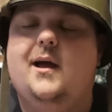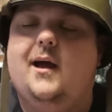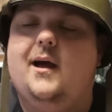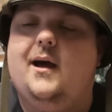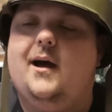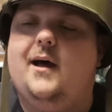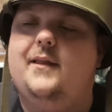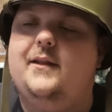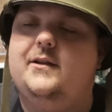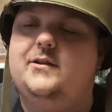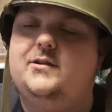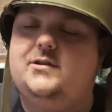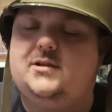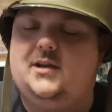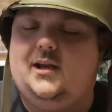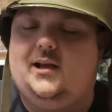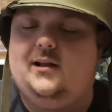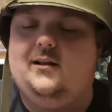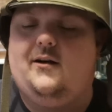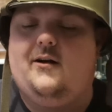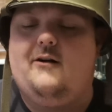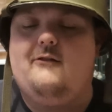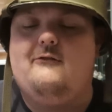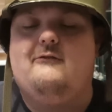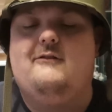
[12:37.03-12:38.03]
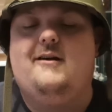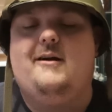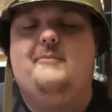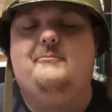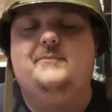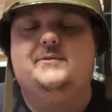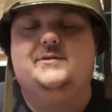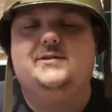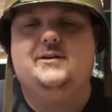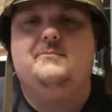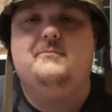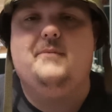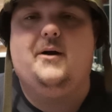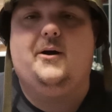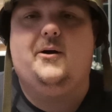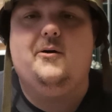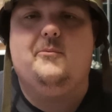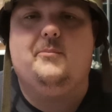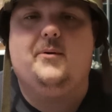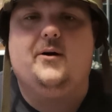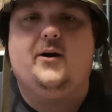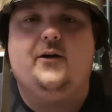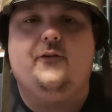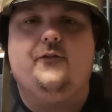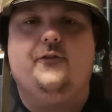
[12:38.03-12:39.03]
and then she like ramped her
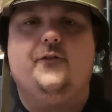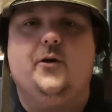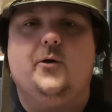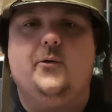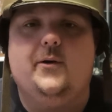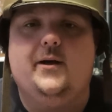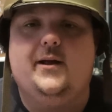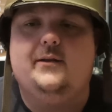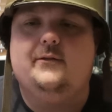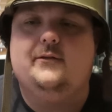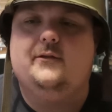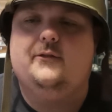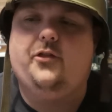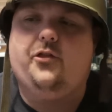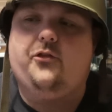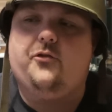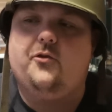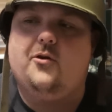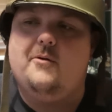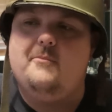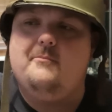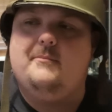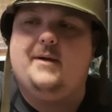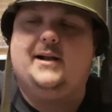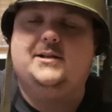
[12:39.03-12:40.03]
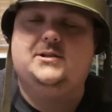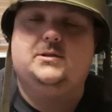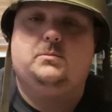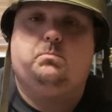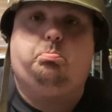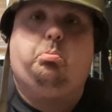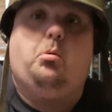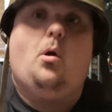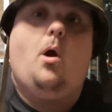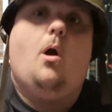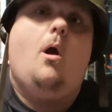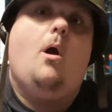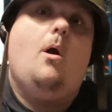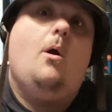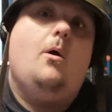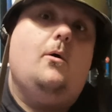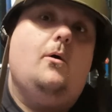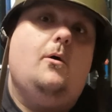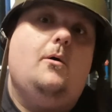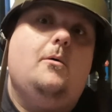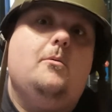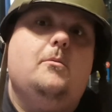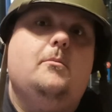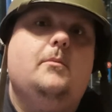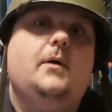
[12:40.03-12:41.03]
motorbike through it and threw a match,
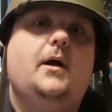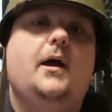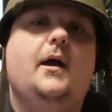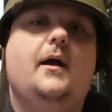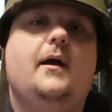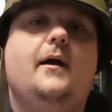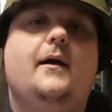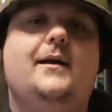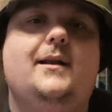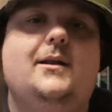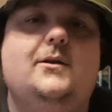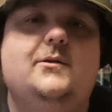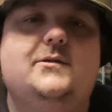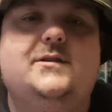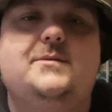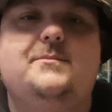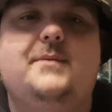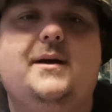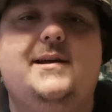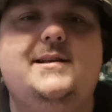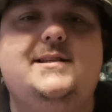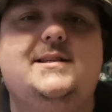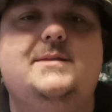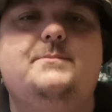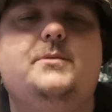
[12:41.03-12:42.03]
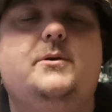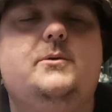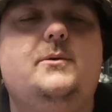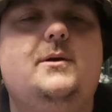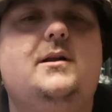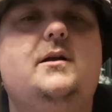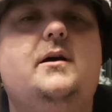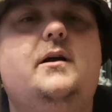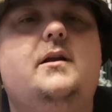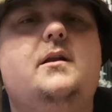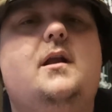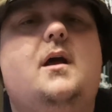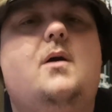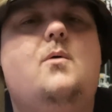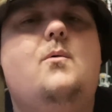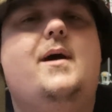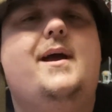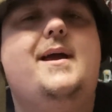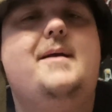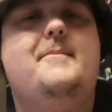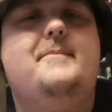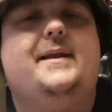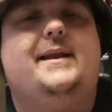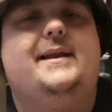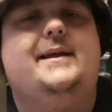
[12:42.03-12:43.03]
boom! And it looked amazing, but we were like, no,
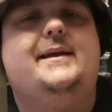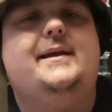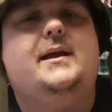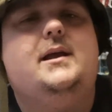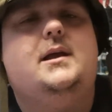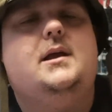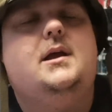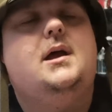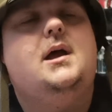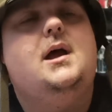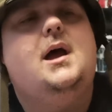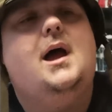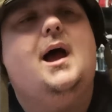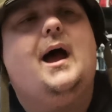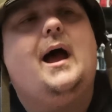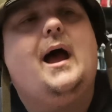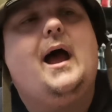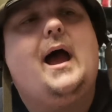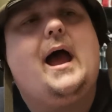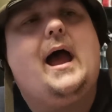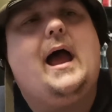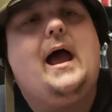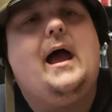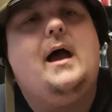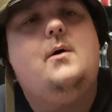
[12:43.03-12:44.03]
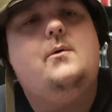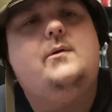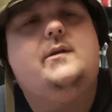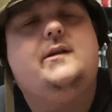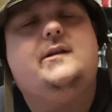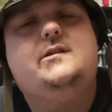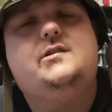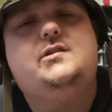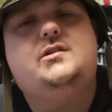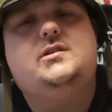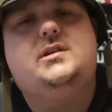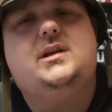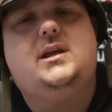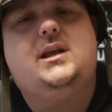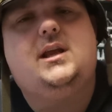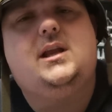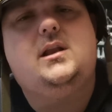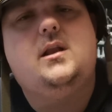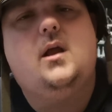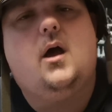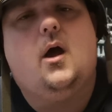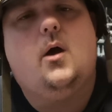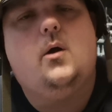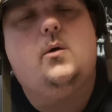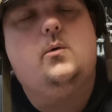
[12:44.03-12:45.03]
wait a minute. How did
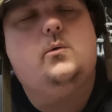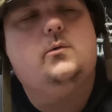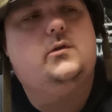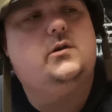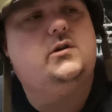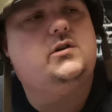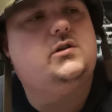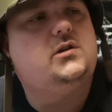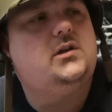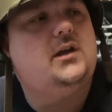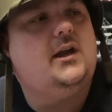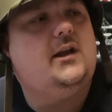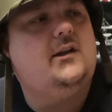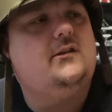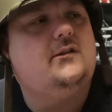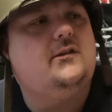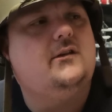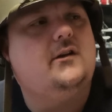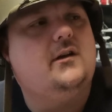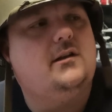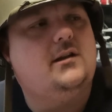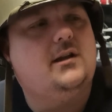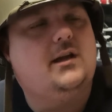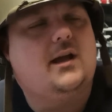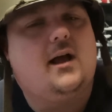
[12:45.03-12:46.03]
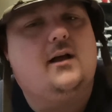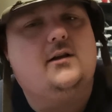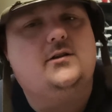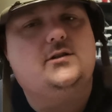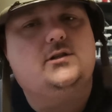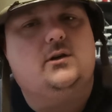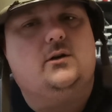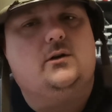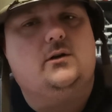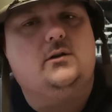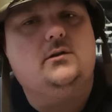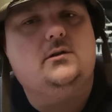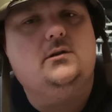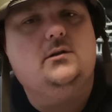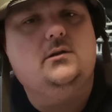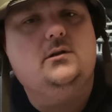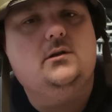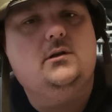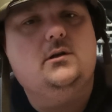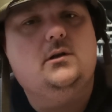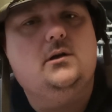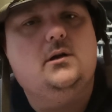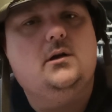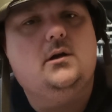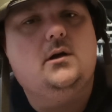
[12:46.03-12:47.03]
she know that she'd turned the gas on?
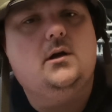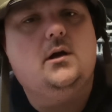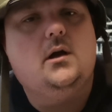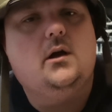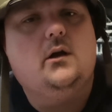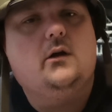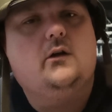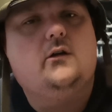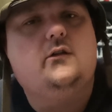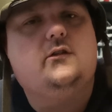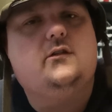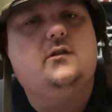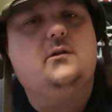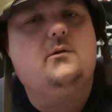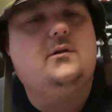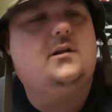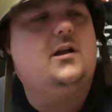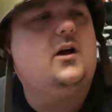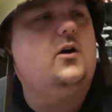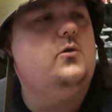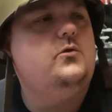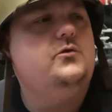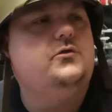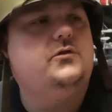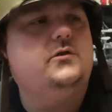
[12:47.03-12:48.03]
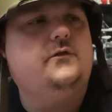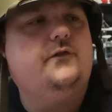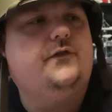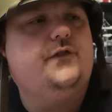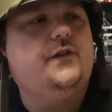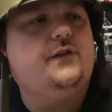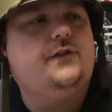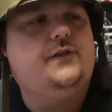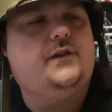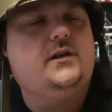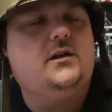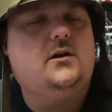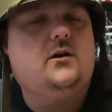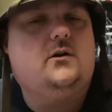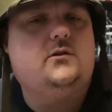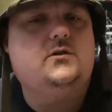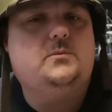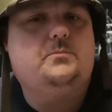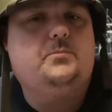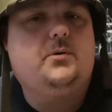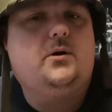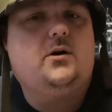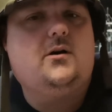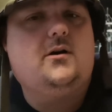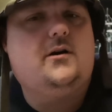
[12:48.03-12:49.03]
Because they were like 150 yards
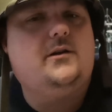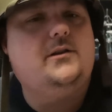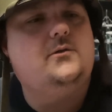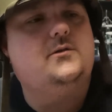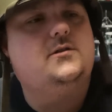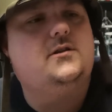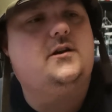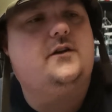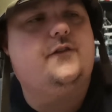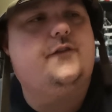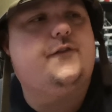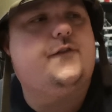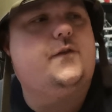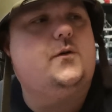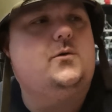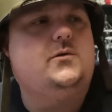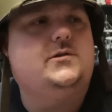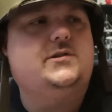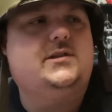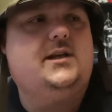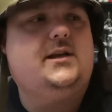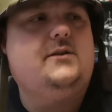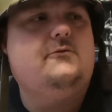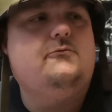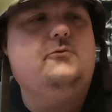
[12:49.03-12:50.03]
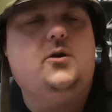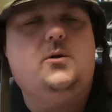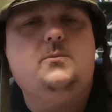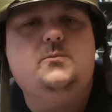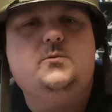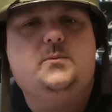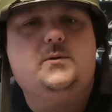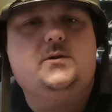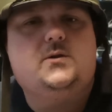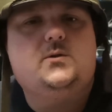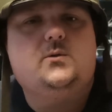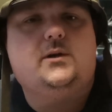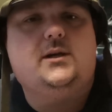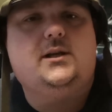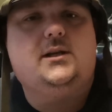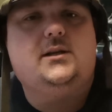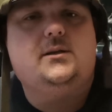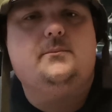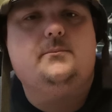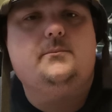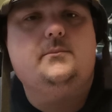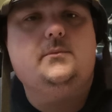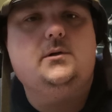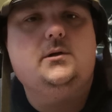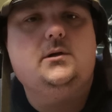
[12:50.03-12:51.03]
apart and there's like 14 rooms between
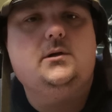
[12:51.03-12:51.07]
them.